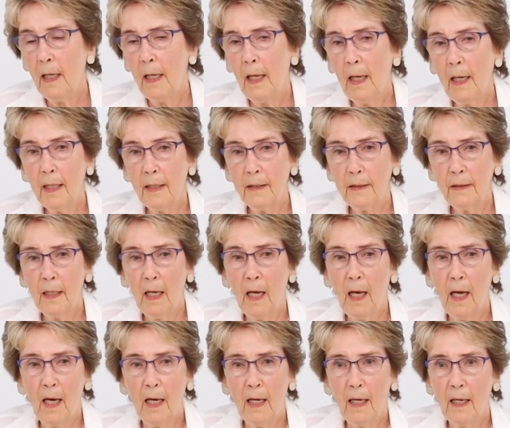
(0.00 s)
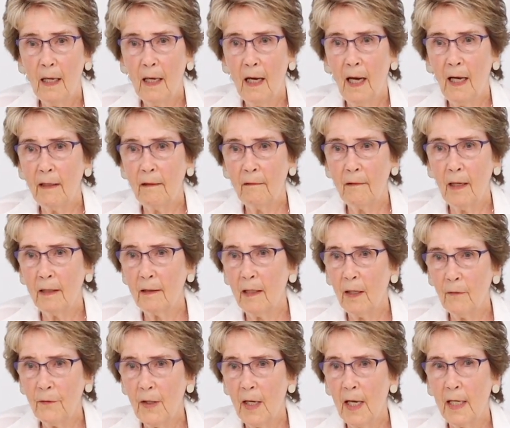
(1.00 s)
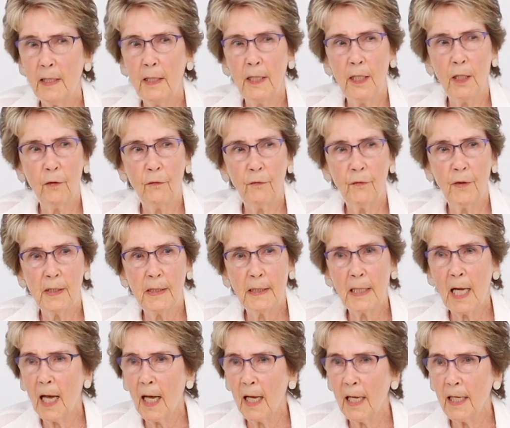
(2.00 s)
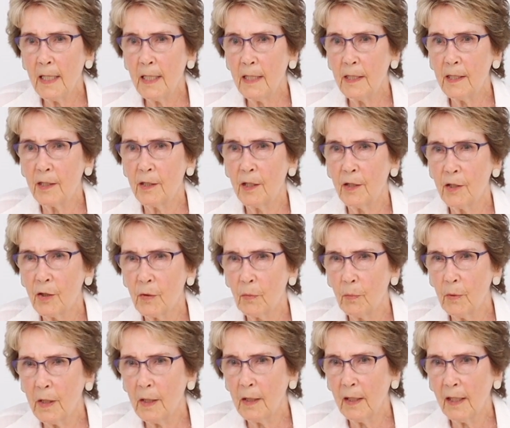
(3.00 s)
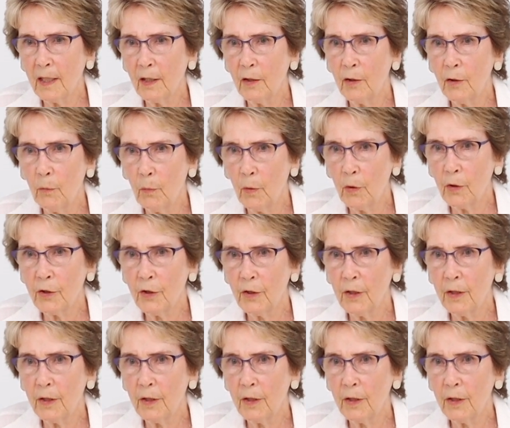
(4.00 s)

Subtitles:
And I love the idea of the tides and the swirling in the water.